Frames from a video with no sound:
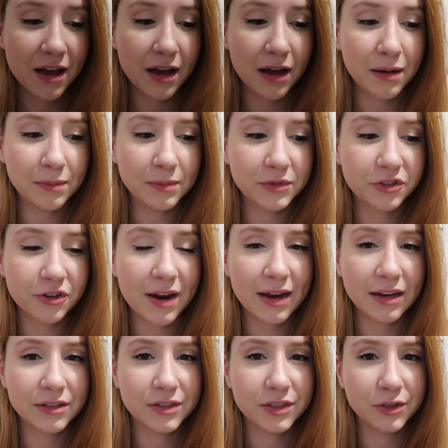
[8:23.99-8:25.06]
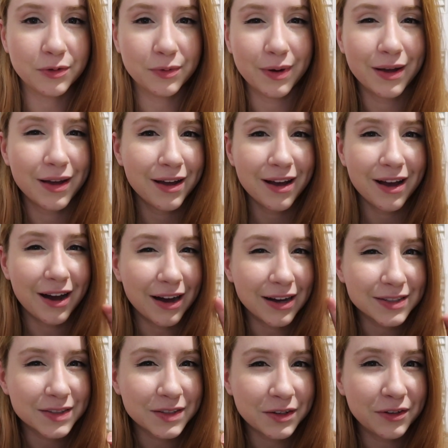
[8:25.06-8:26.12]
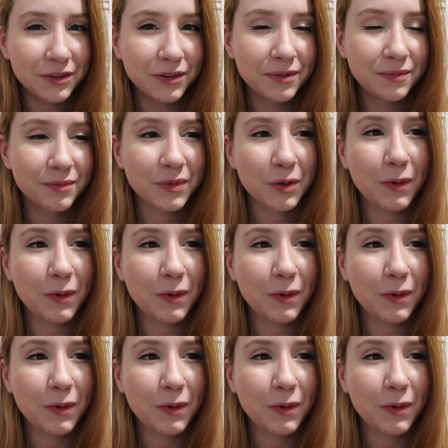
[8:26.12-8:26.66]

um, trying to hustle